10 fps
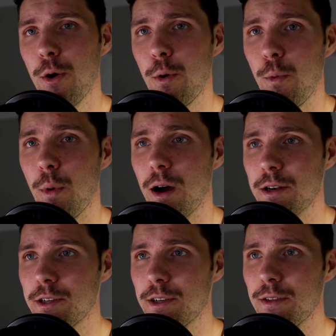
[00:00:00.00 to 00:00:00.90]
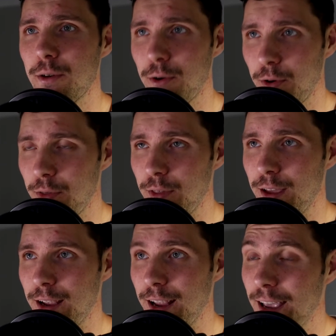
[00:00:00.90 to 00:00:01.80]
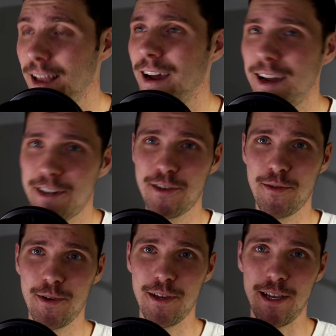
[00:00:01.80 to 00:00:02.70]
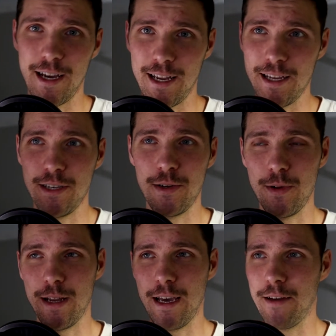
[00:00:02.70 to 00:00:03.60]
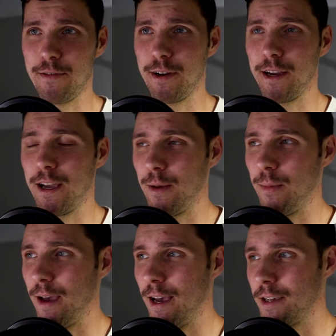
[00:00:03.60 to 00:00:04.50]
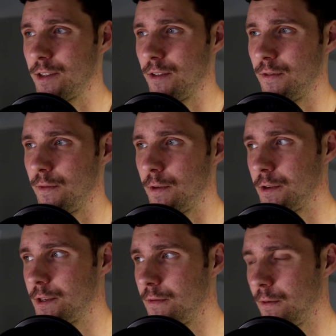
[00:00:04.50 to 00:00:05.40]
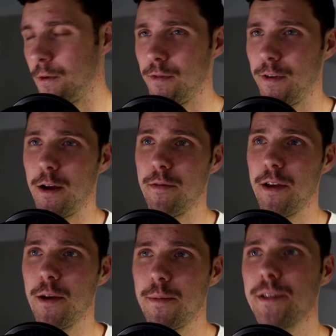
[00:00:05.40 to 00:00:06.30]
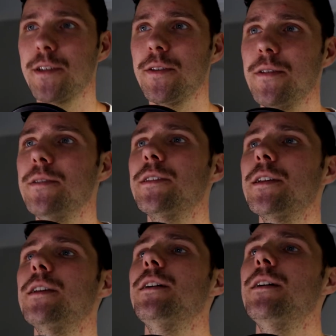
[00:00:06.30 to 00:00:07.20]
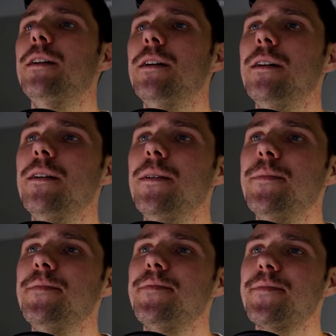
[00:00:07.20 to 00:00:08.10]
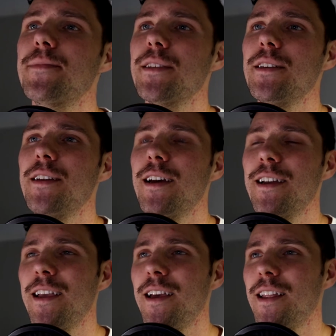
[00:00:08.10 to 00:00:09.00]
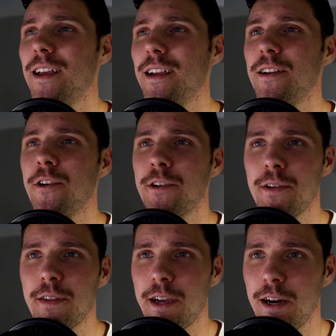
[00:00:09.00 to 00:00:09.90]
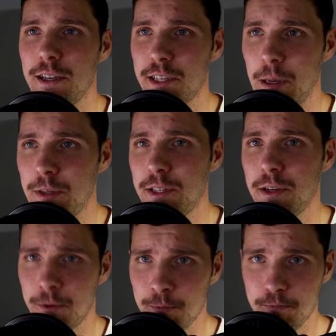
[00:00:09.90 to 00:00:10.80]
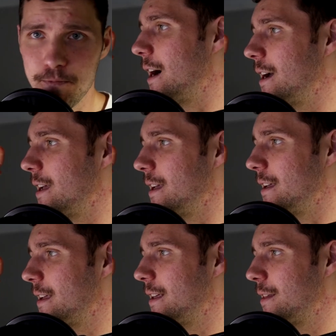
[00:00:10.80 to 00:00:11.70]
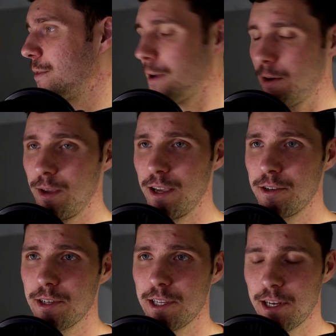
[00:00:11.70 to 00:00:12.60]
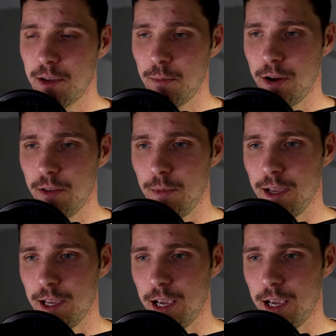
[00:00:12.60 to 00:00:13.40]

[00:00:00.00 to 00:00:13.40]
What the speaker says: watch the whole thing. And I actually really got into it after I got past the first 4 or 5 episodes. Um, I got hooked on the concept. So I thought it'd be interesting to compare the main